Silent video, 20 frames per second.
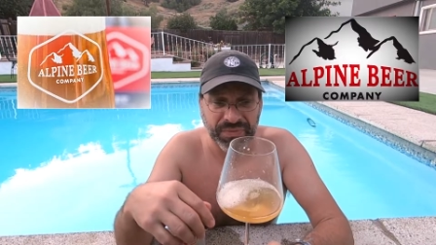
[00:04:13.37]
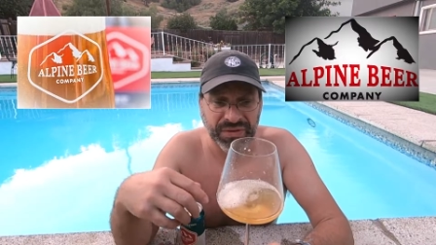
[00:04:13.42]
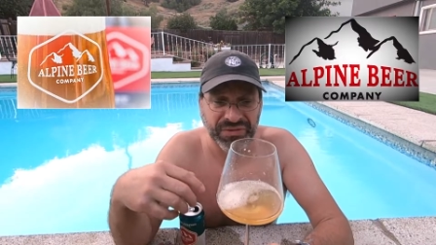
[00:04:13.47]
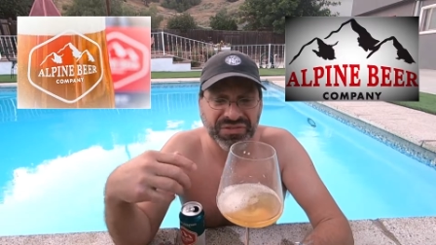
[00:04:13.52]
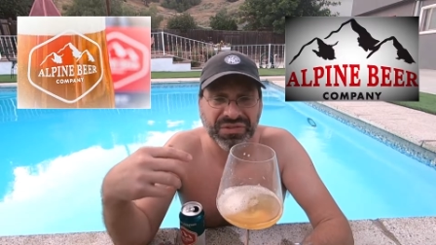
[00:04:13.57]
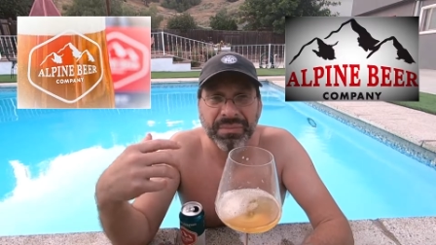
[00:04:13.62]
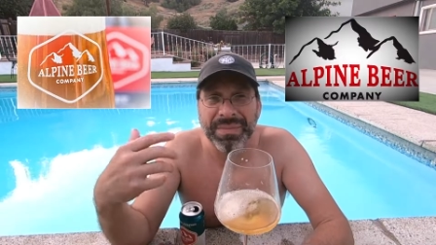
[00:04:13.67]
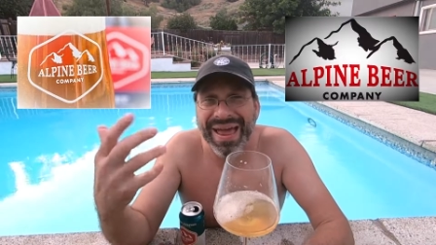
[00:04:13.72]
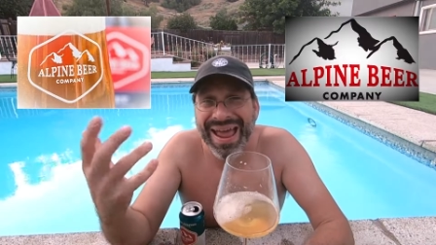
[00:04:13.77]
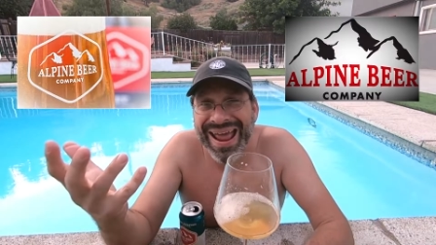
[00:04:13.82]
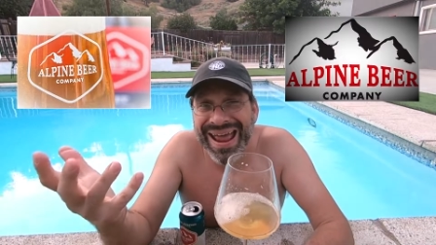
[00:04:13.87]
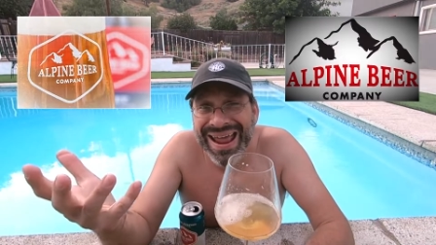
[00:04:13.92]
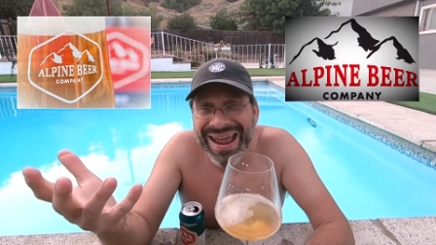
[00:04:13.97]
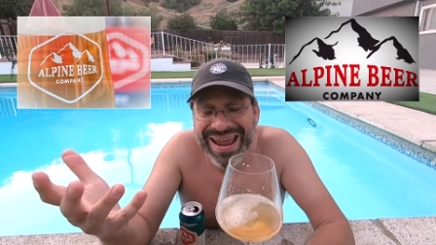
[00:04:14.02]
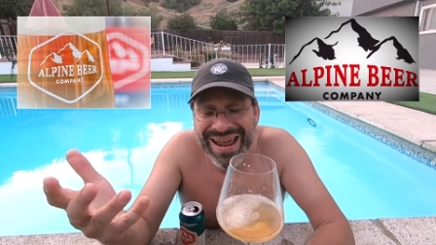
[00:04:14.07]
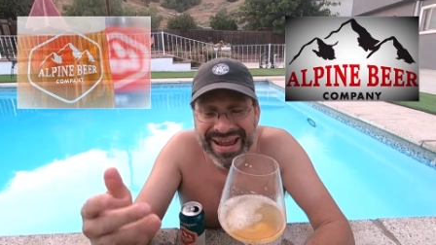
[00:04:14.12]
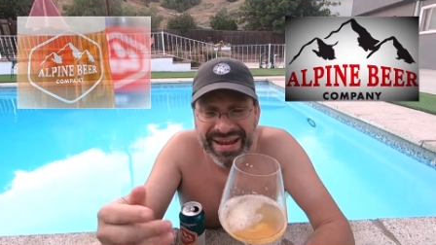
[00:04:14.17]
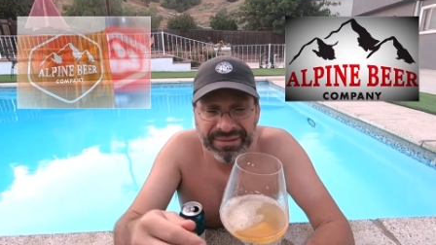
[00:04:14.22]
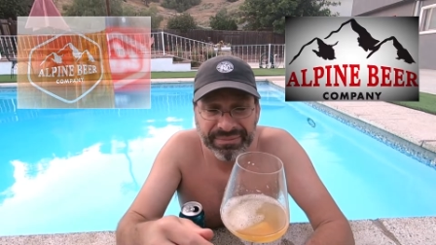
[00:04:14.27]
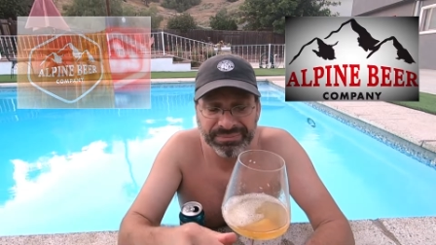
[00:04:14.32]
Some
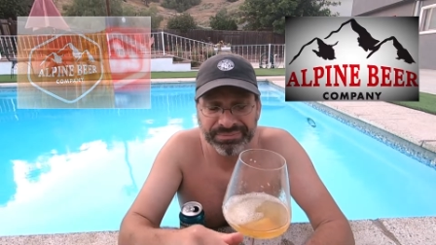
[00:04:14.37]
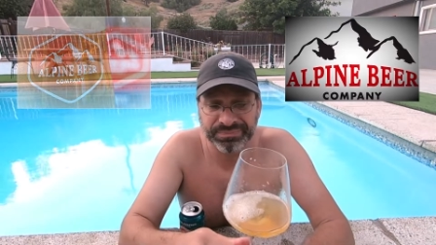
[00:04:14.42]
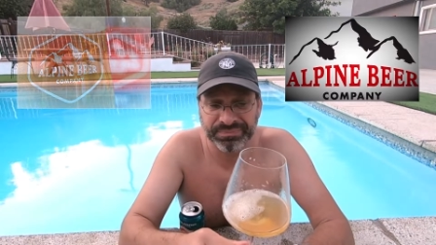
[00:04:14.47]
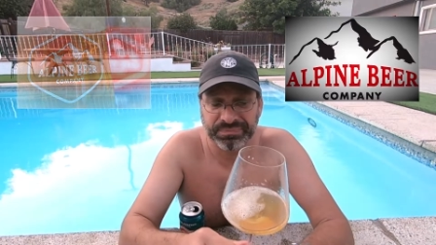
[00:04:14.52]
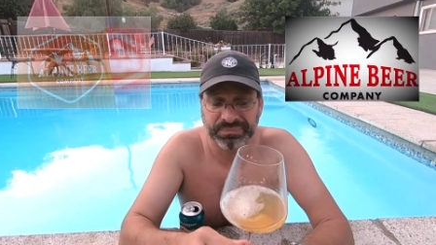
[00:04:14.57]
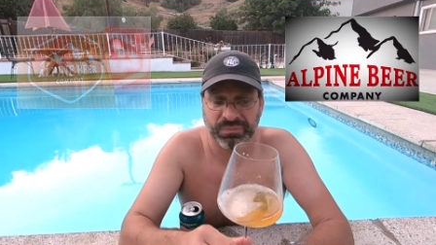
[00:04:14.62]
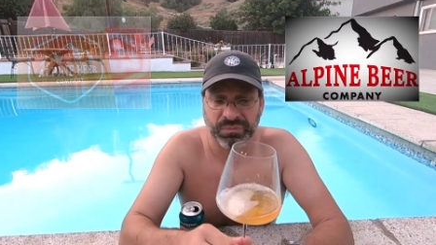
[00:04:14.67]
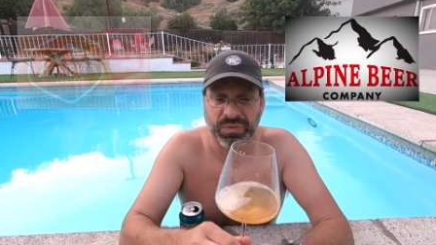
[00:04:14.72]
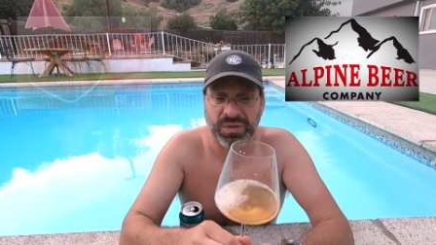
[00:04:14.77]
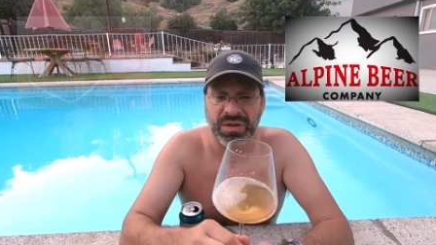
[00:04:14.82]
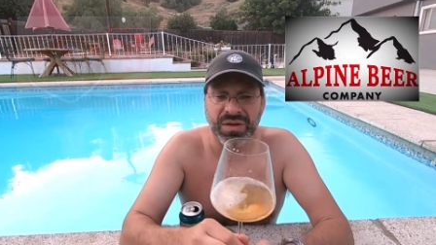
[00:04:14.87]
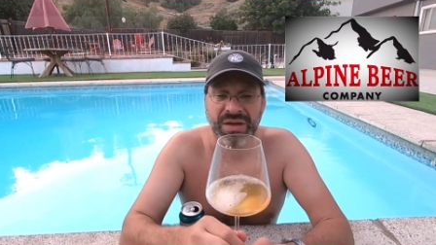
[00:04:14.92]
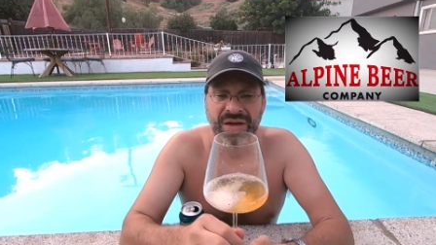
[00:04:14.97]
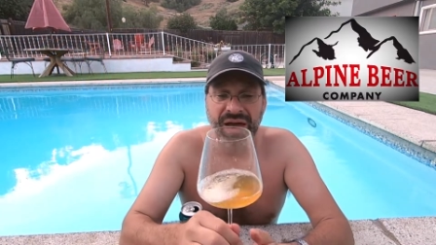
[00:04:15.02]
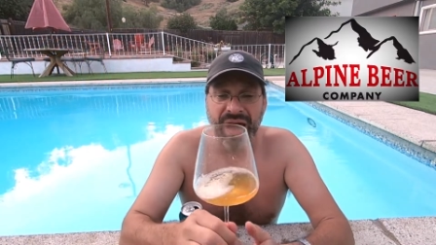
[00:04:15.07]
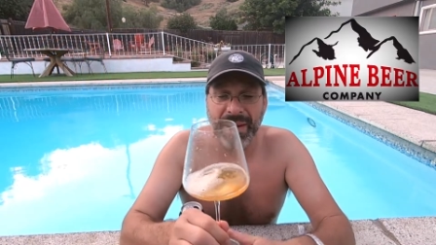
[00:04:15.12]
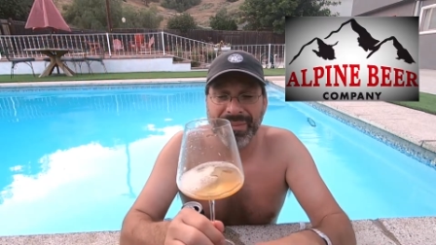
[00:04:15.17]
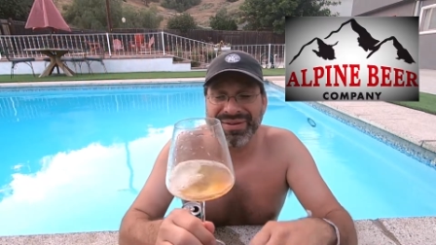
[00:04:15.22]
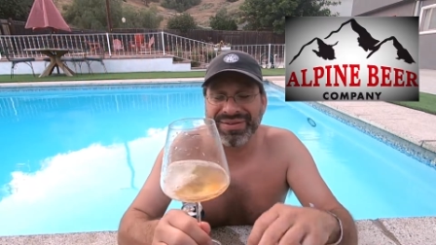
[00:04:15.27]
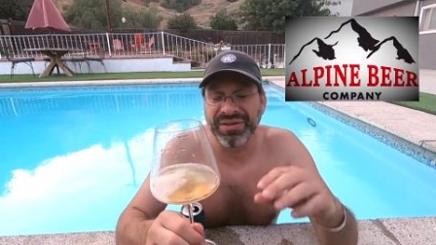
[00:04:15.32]
hay.
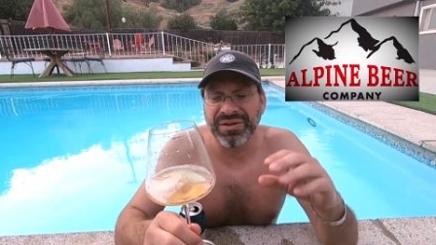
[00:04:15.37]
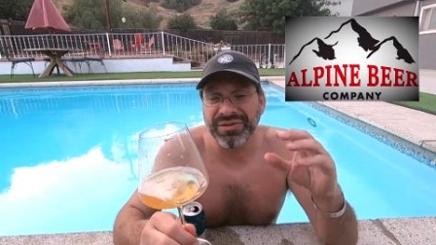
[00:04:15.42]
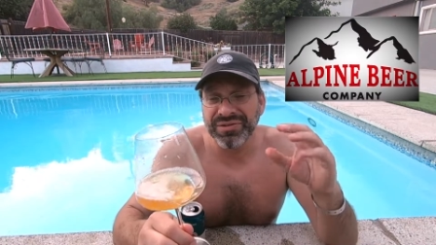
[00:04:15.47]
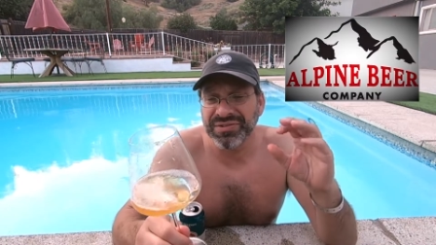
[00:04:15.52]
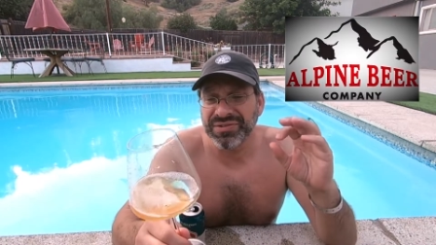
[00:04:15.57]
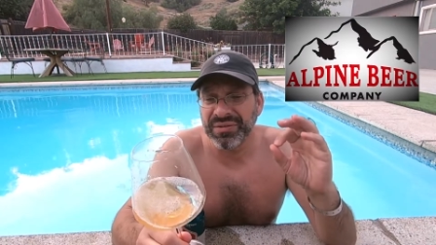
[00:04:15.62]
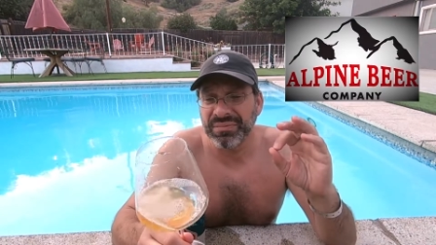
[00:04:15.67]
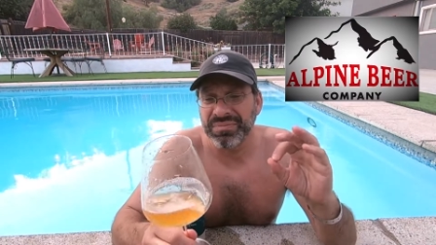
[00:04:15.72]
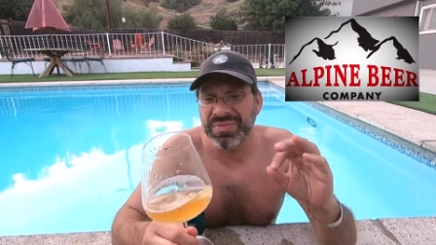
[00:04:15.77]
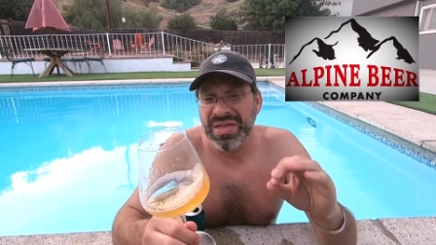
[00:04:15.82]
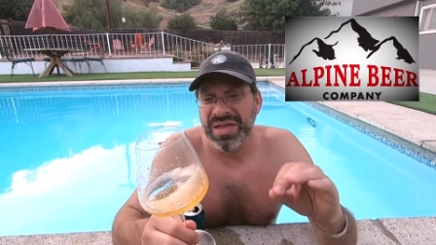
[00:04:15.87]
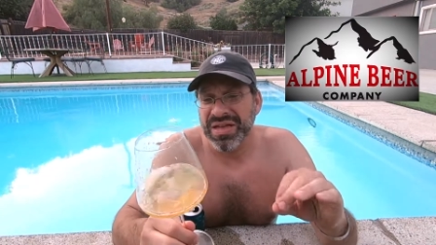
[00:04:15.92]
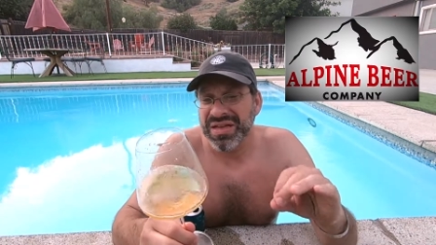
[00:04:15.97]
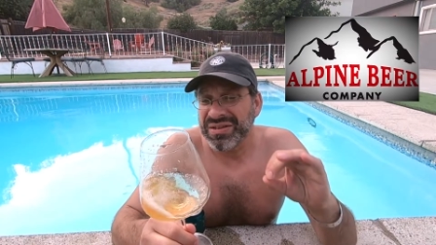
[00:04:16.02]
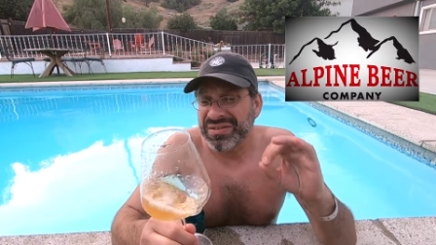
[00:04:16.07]
I mean, there's some